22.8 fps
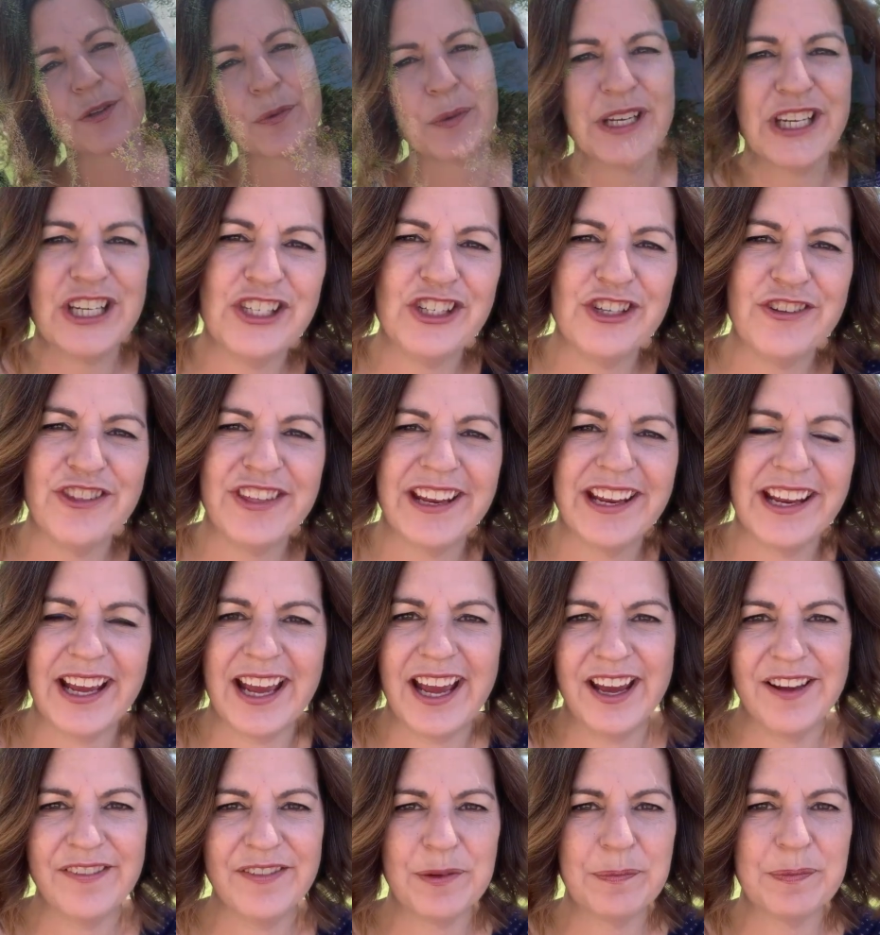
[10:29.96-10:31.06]
So what did you think
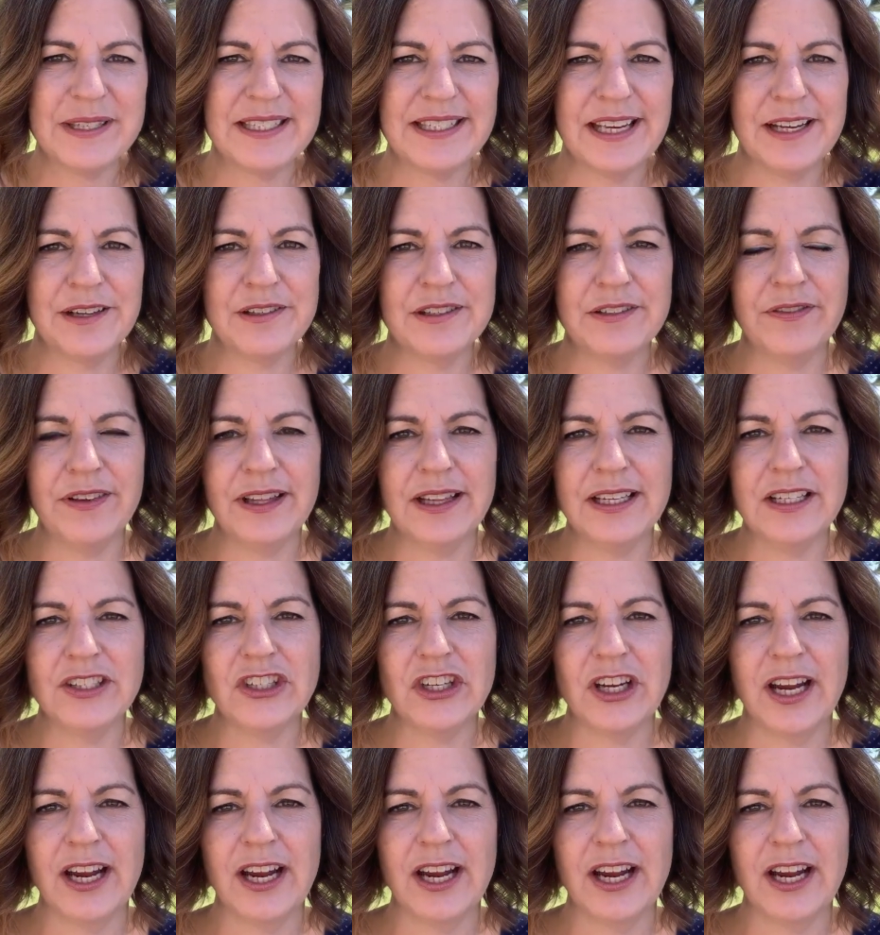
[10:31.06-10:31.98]
of the Paseos Village?